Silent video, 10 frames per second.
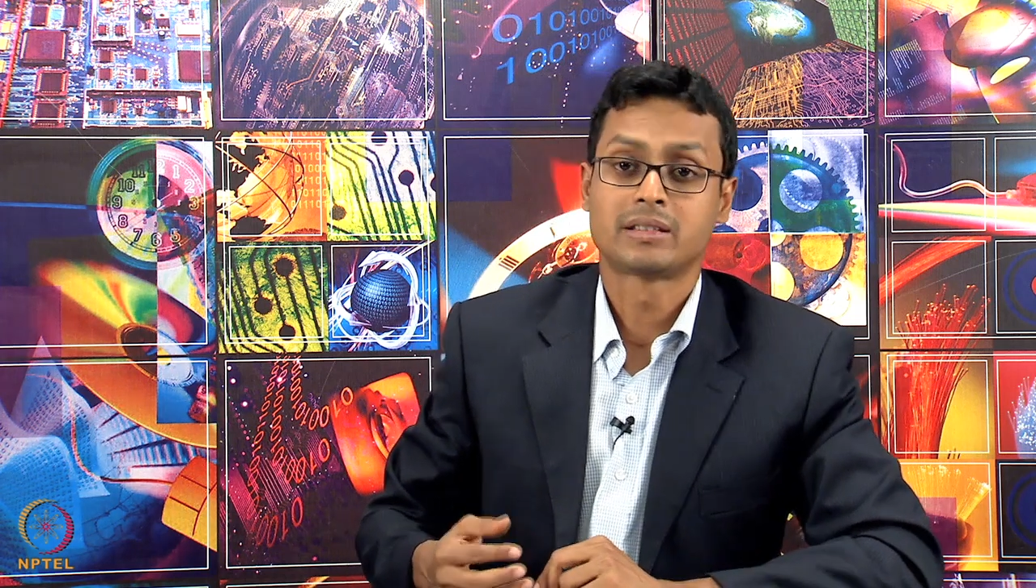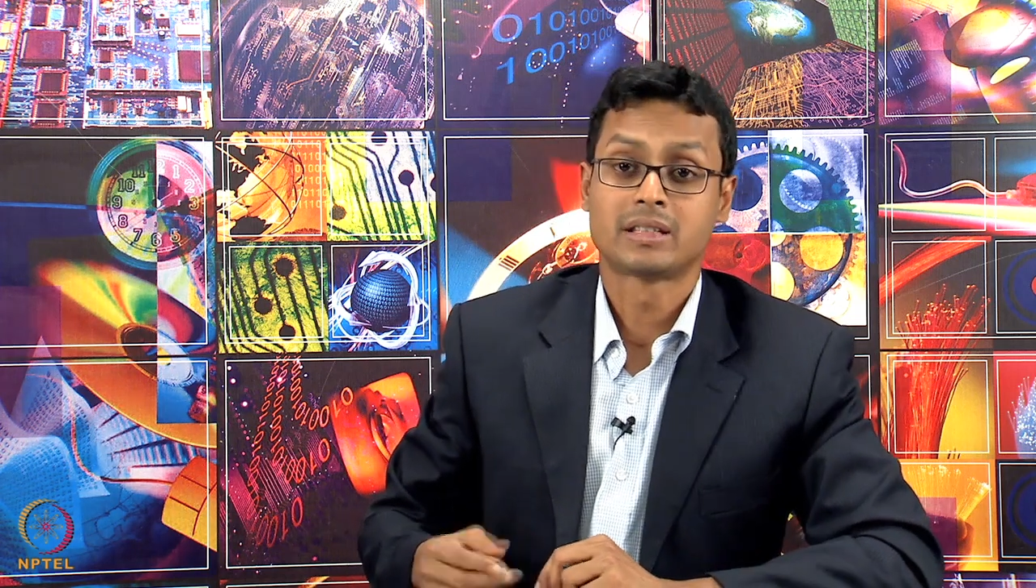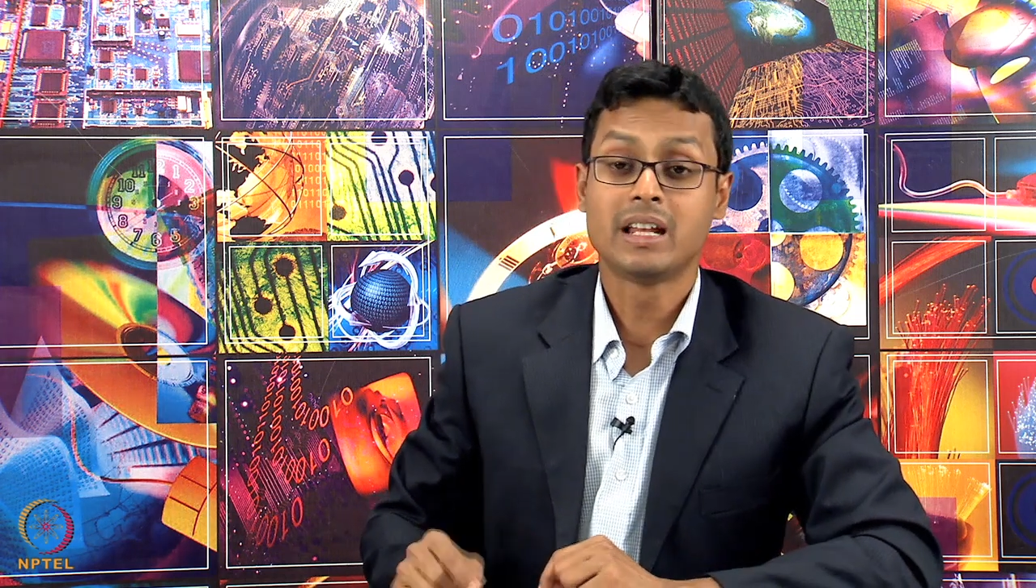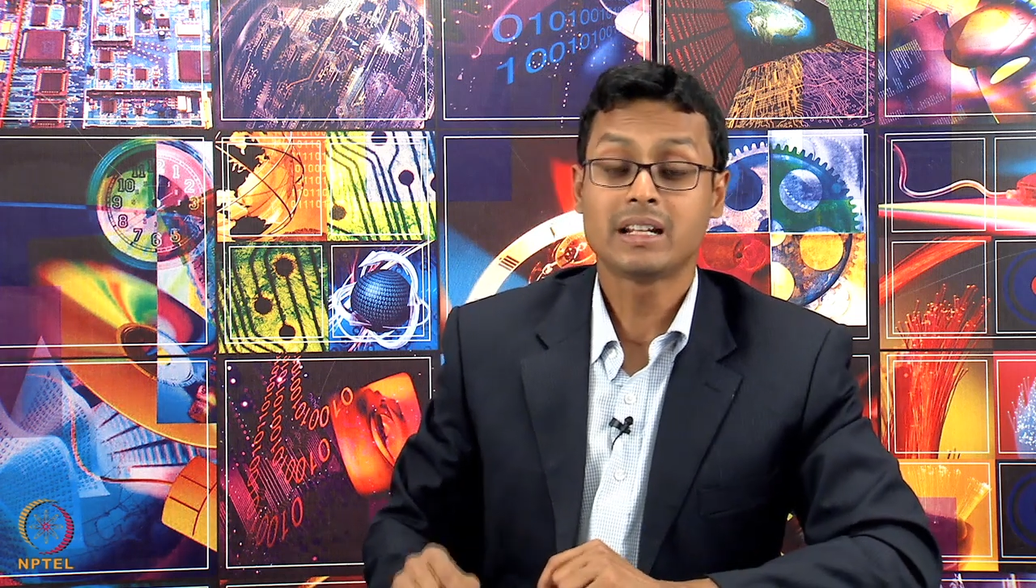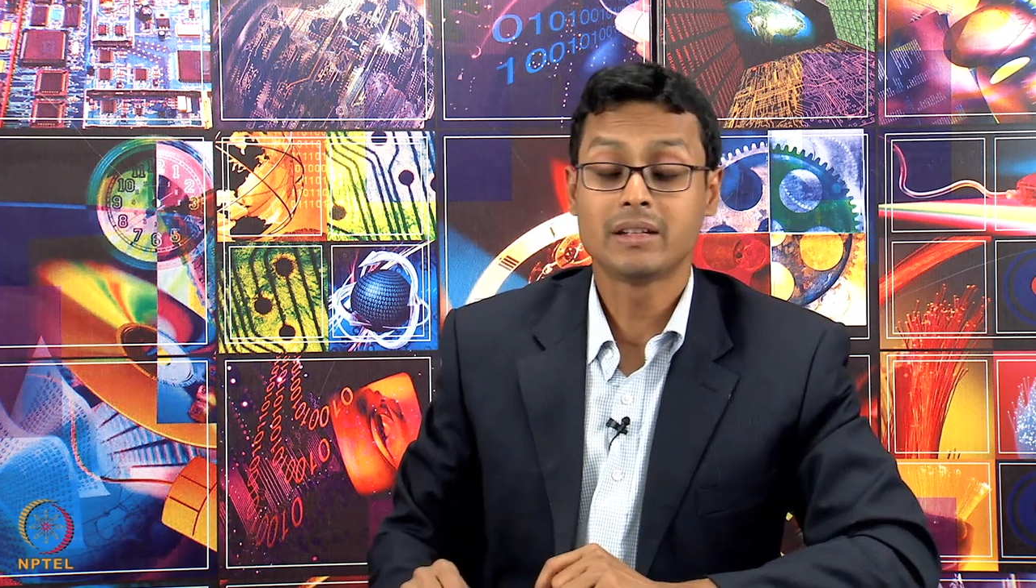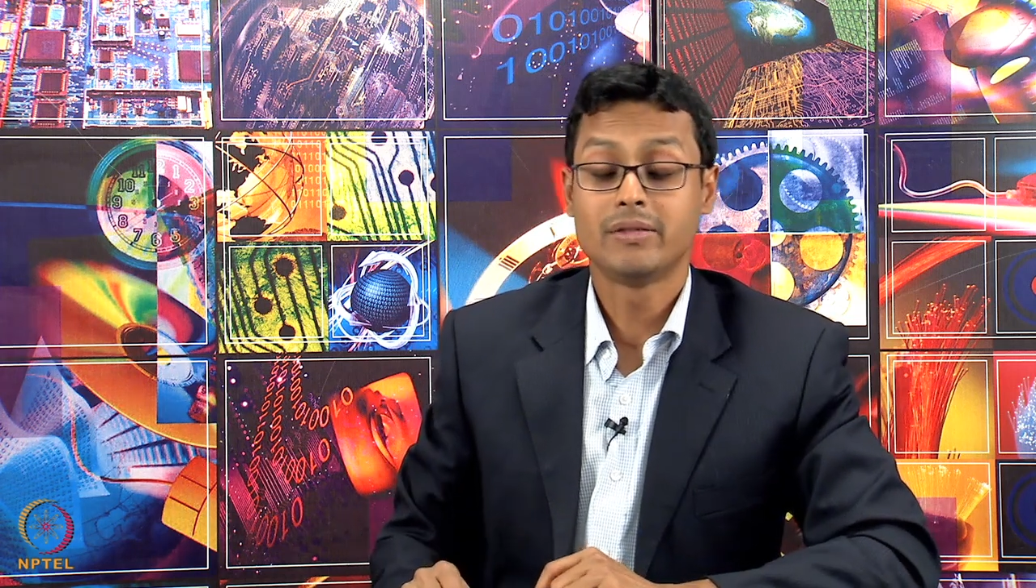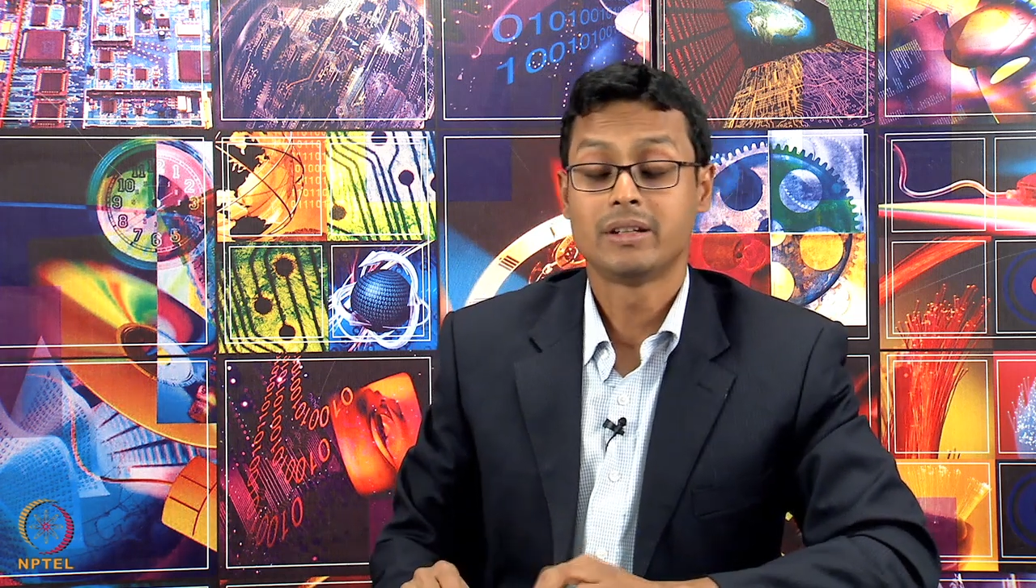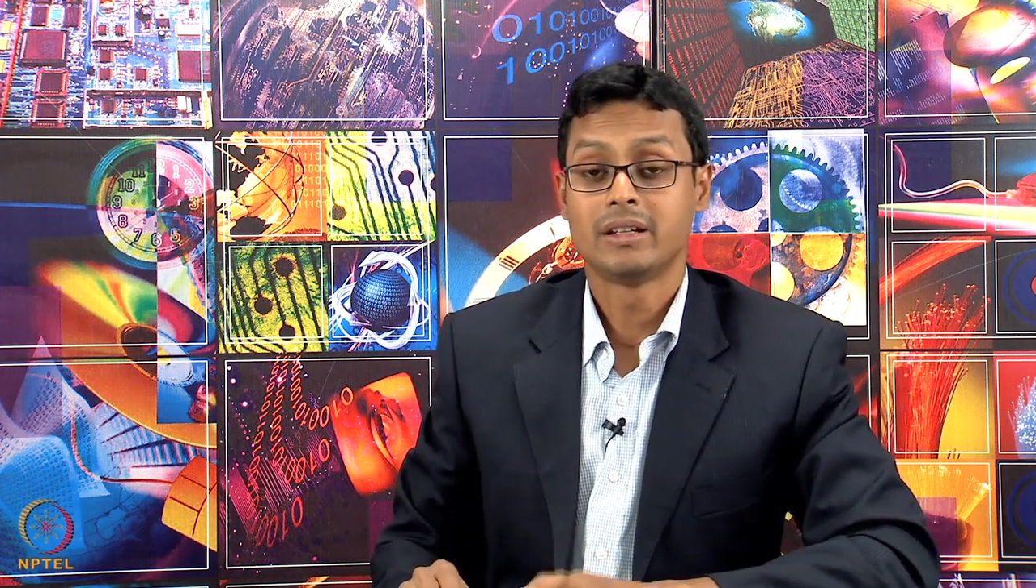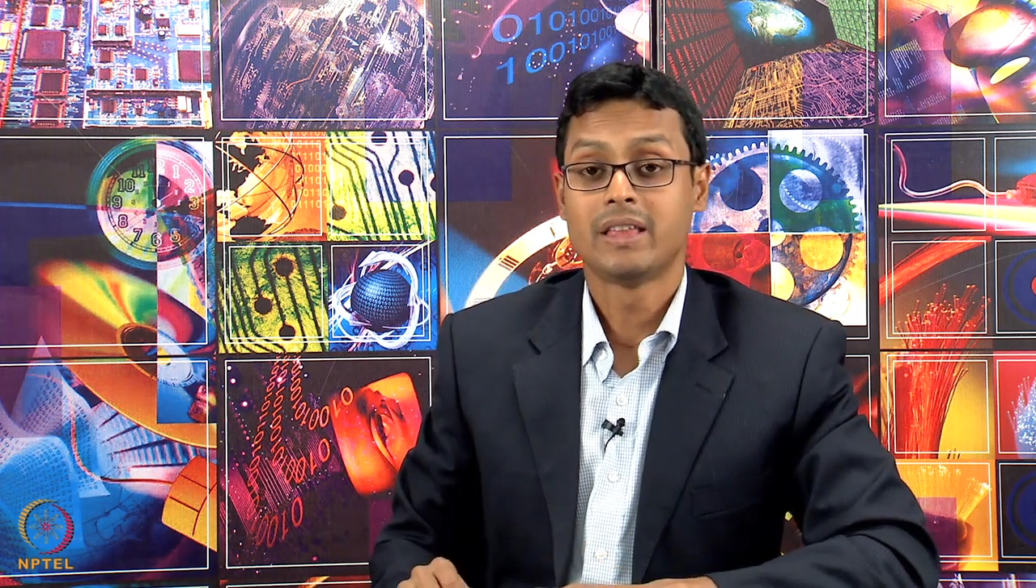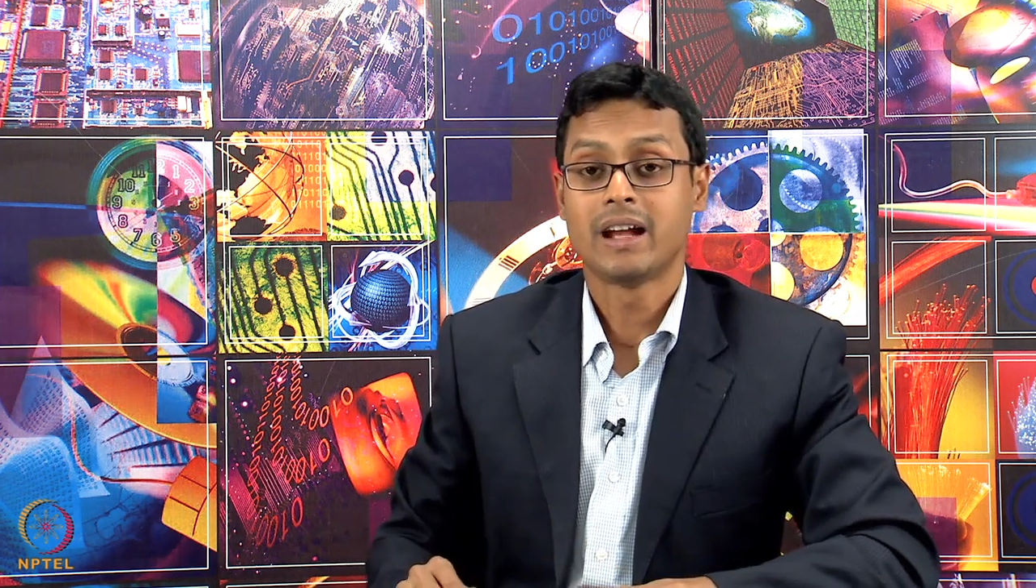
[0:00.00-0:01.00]

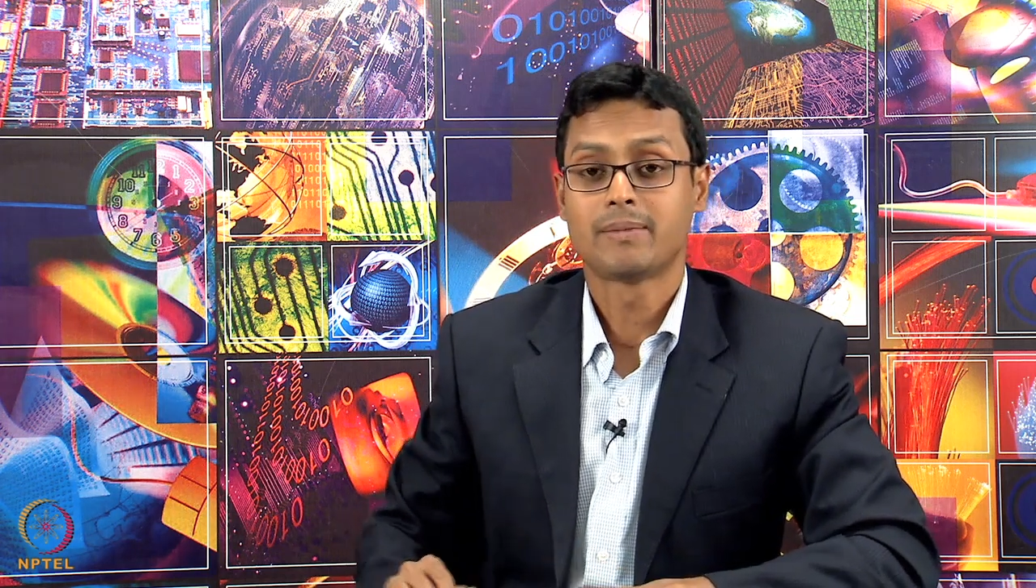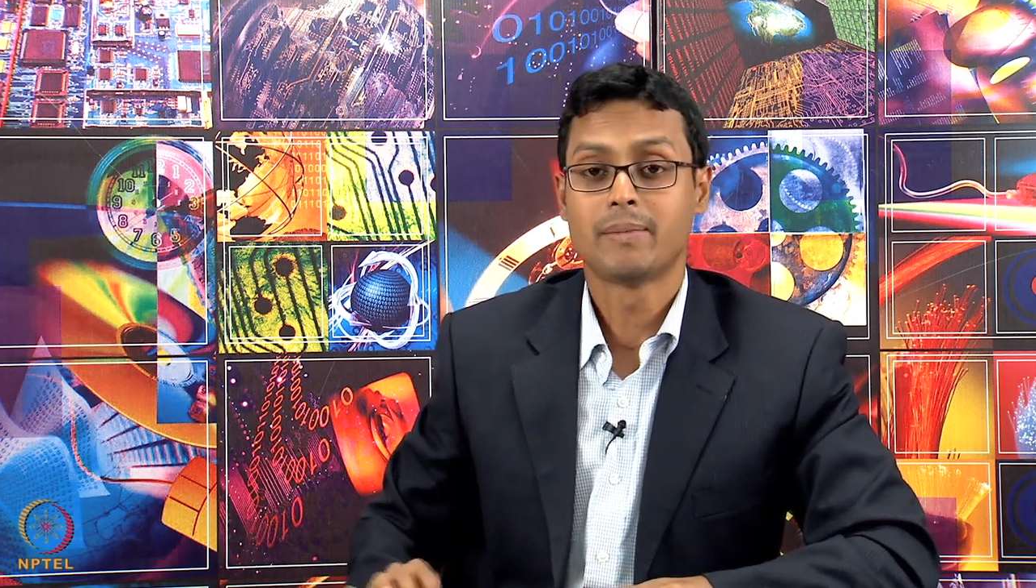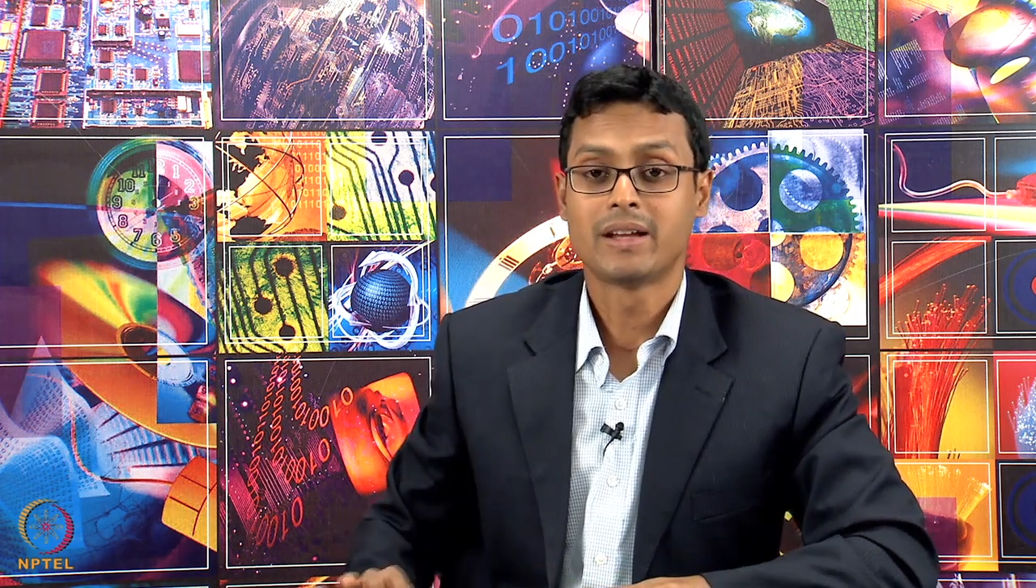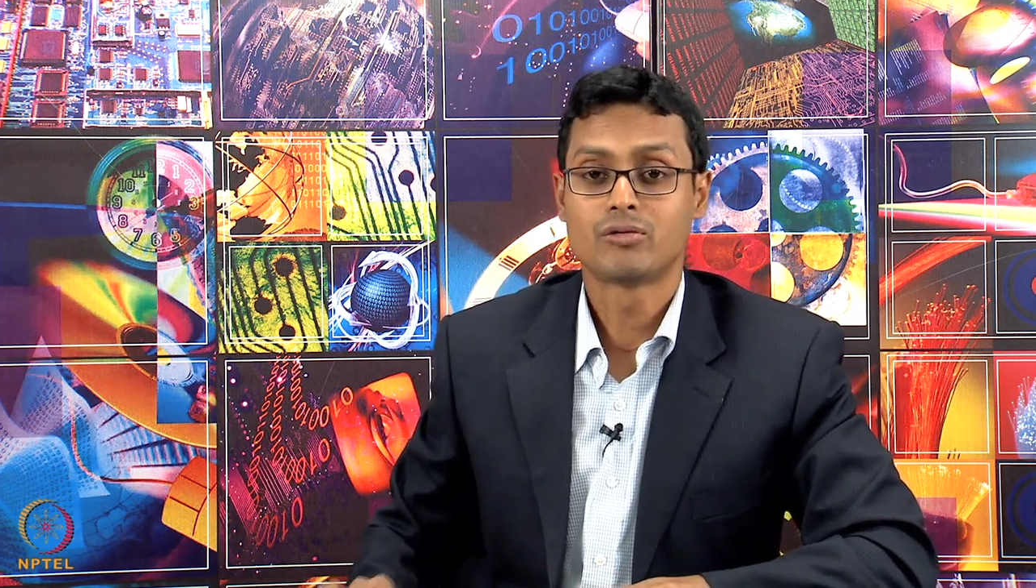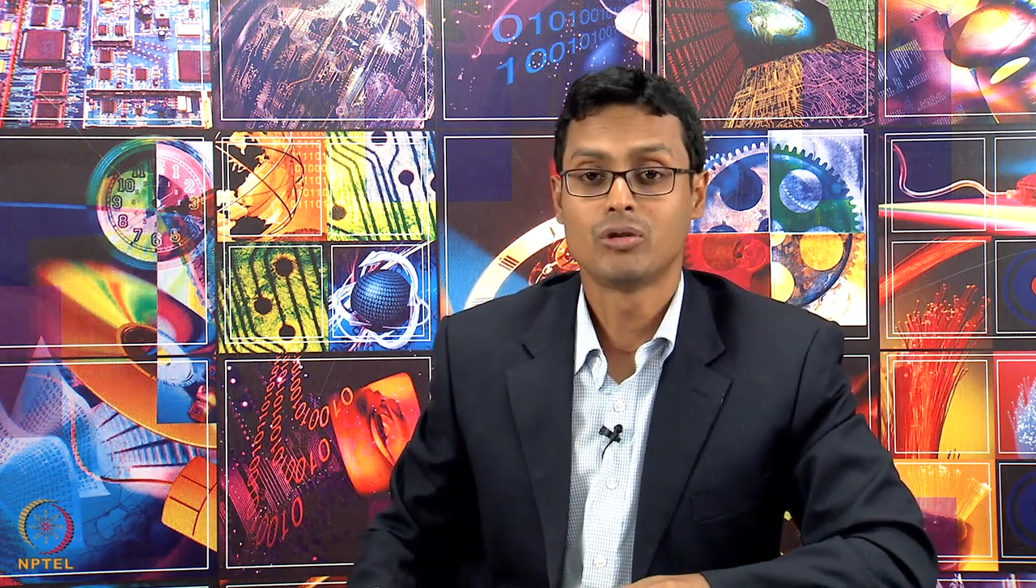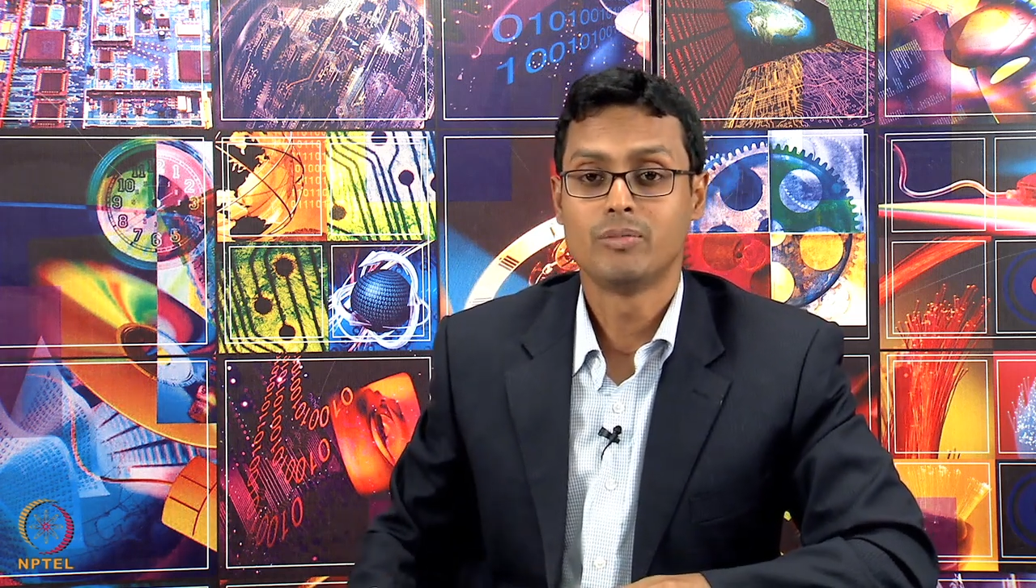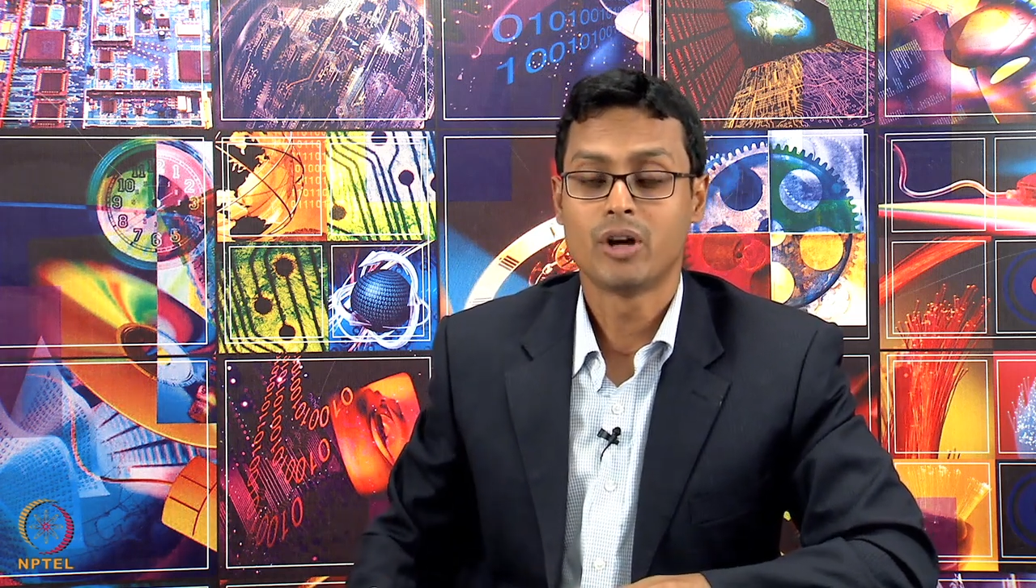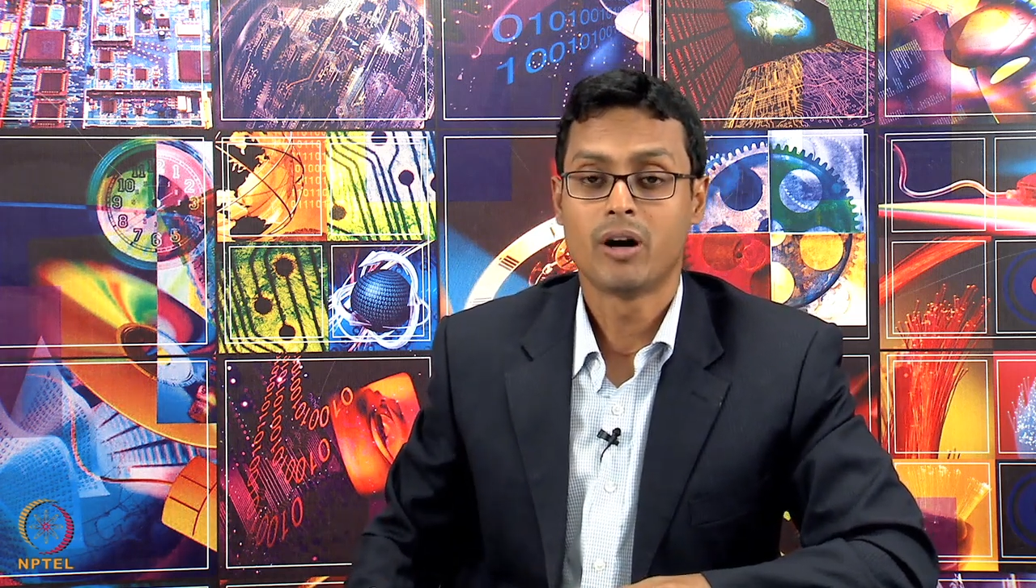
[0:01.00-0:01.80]
selectivity that will be